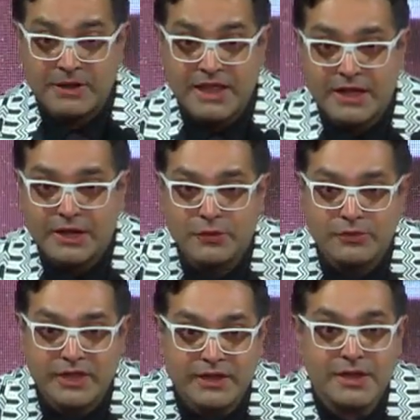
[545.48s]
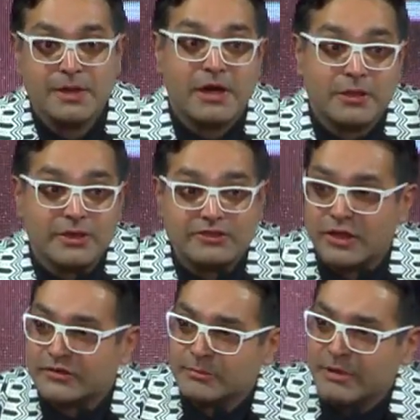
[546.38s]
Play Clothing. By the way,
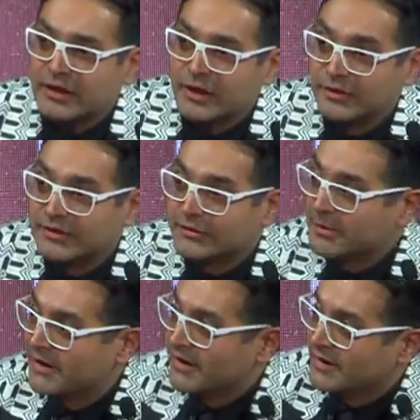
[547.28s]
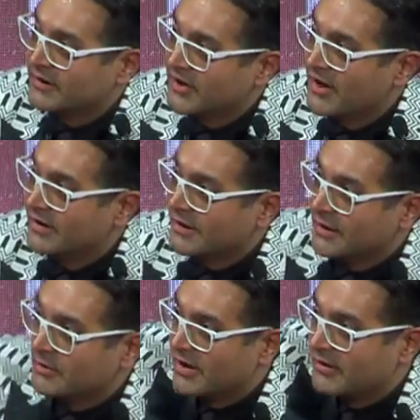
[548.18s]
Charles Play Clothing spent an entire
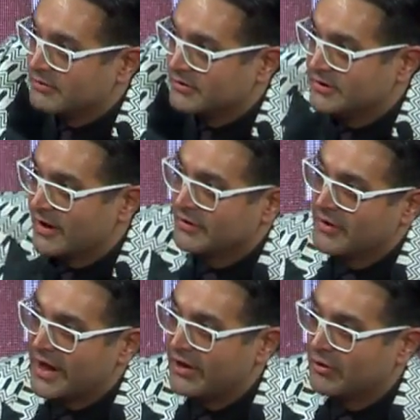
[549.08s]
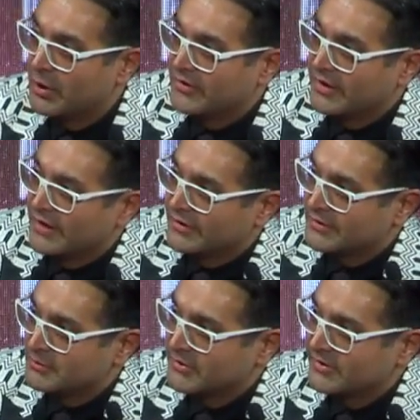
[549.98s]
day with our young hero over there,
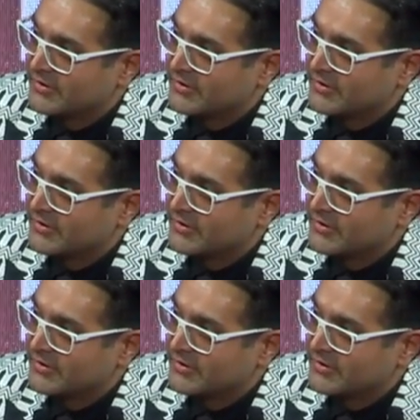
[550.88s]
Mr.